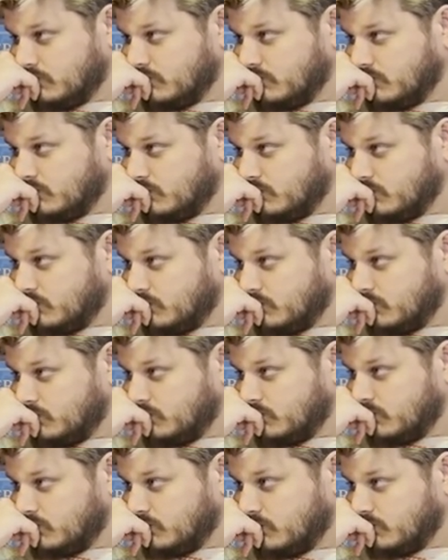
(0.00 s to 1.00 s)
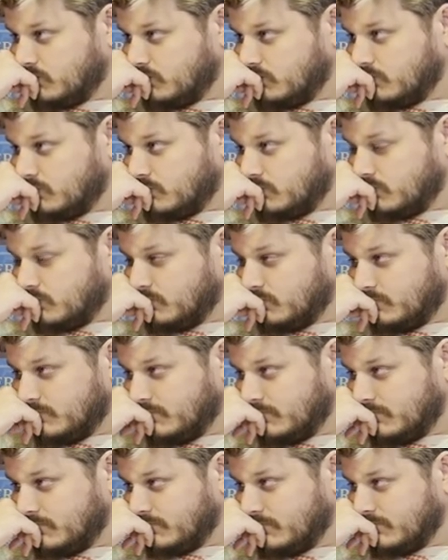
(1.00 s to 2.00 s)

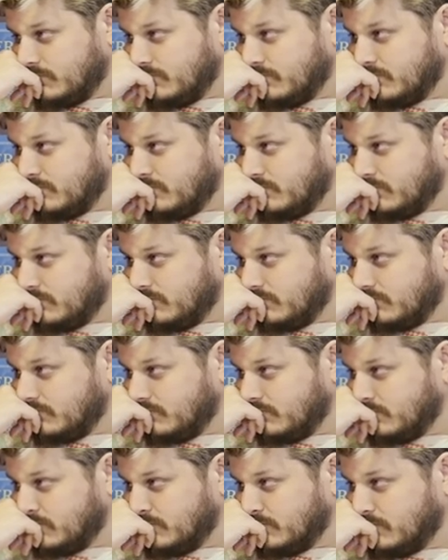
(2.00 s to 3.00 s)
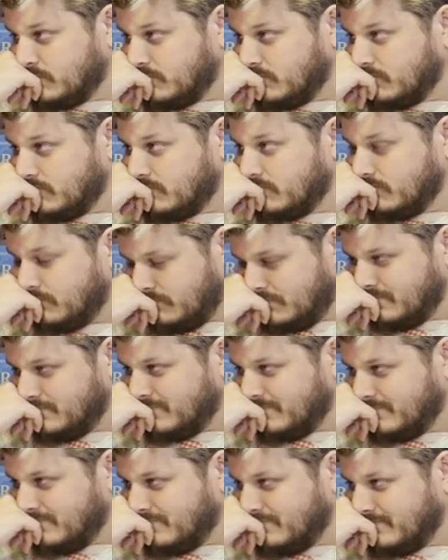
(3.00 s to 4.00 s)

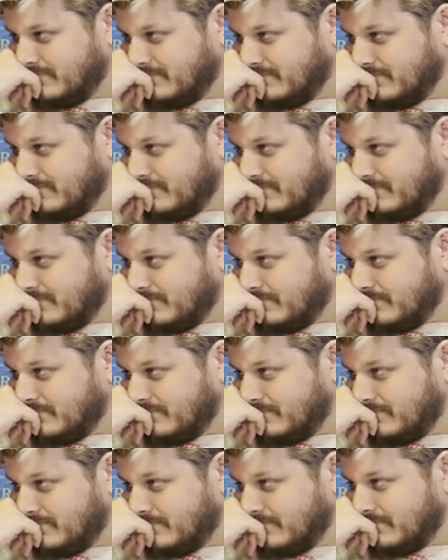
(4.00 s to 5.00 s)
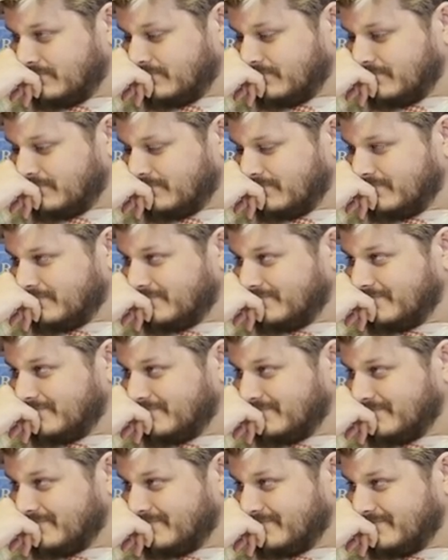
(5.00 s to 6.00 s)

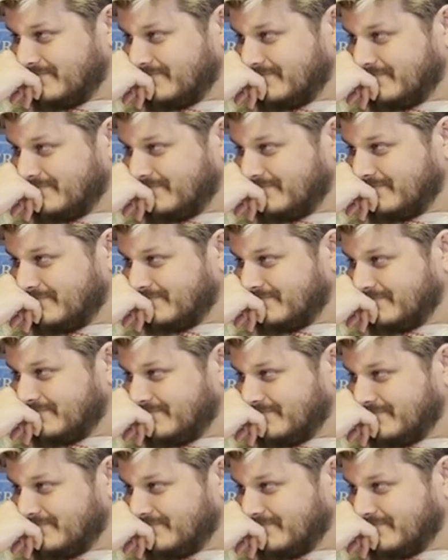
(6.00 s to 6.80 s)
No words are spoken by the person on screen.